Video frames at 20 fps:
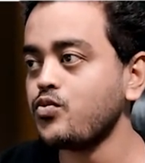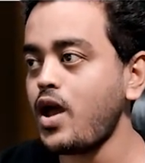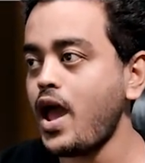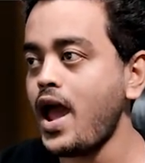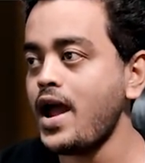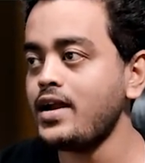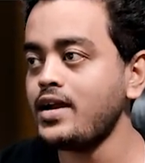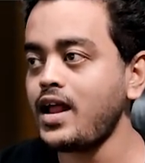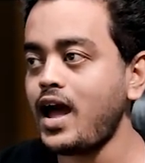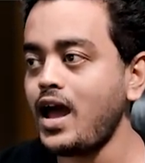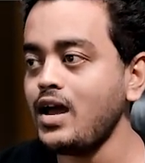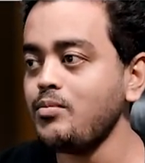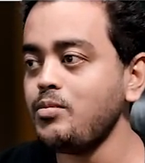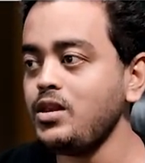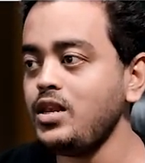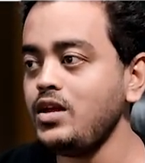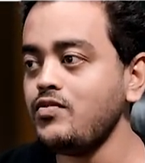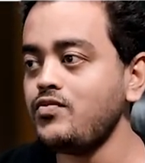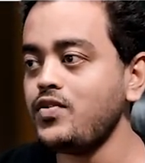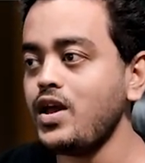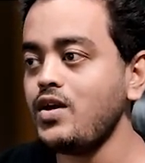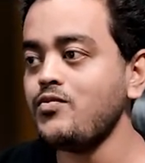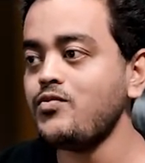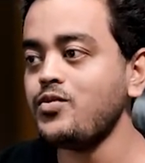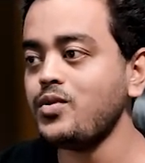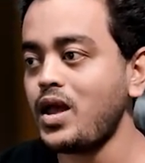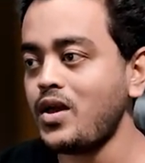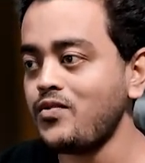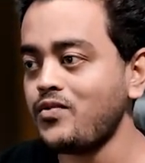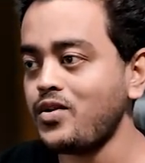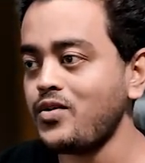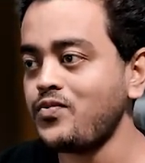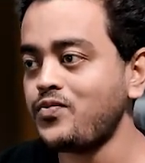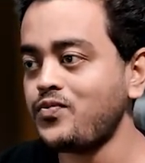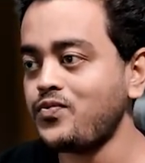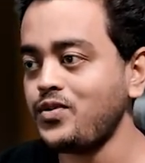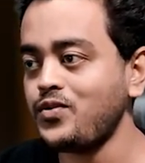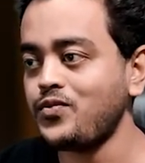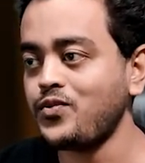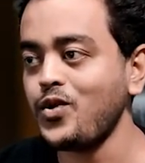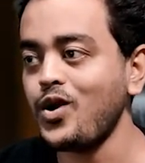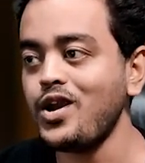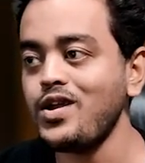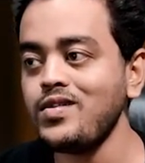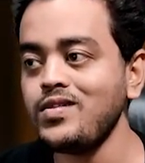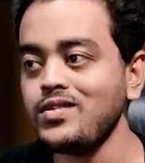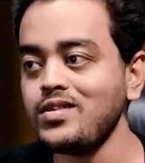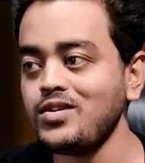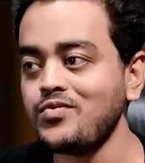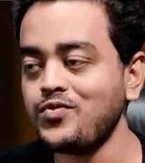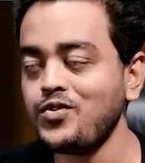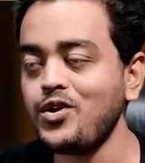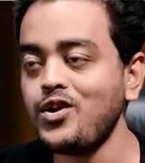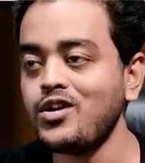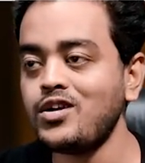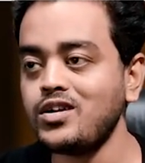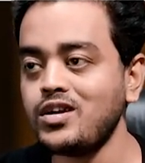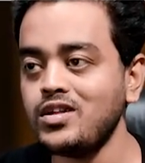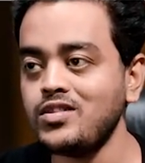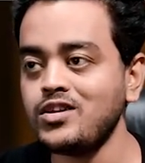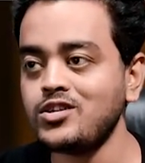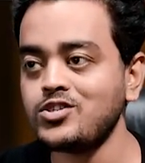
And I believe if you're in the